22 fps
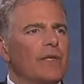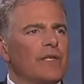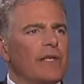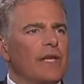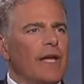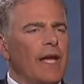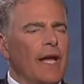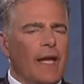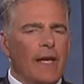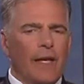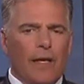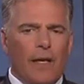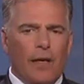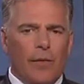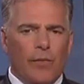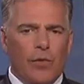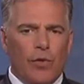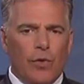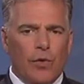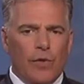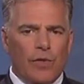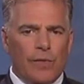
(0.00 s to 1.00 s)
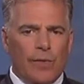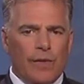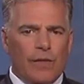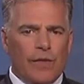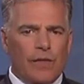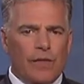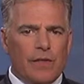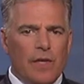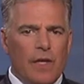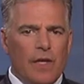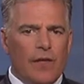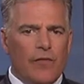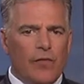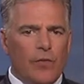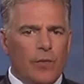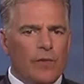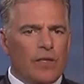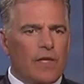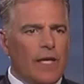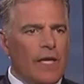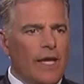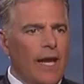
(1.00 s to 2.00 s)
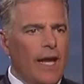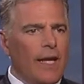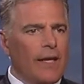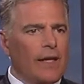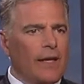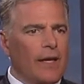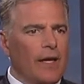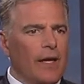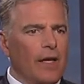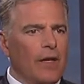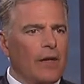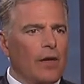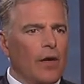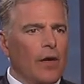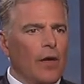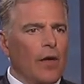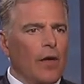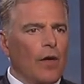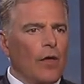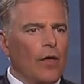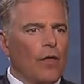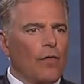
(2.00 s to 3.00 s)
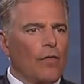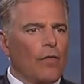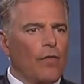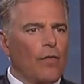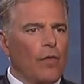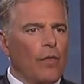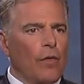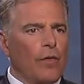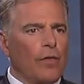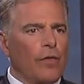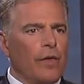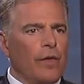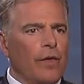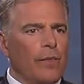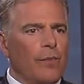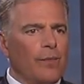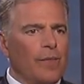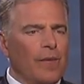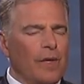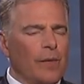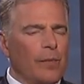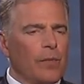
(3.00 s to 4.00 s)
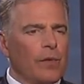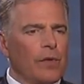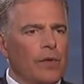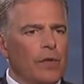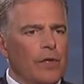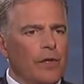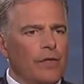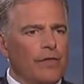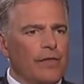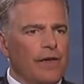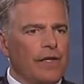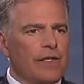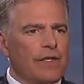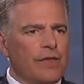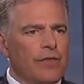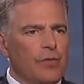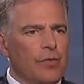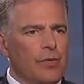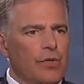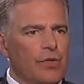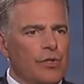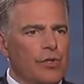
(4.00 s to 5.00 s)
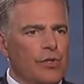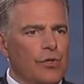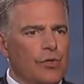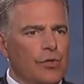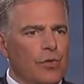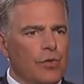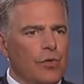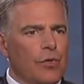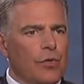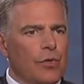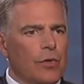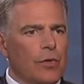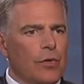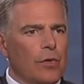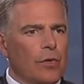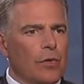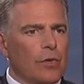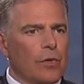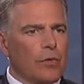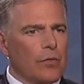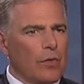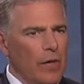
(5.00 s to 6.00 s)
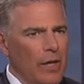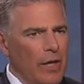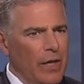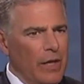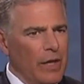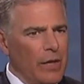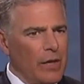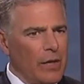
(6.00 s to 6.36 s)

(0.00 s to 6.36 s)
is a candidate. I'm curious about this. Not everyone's a mm. candidate for the minimally invasive procedure right?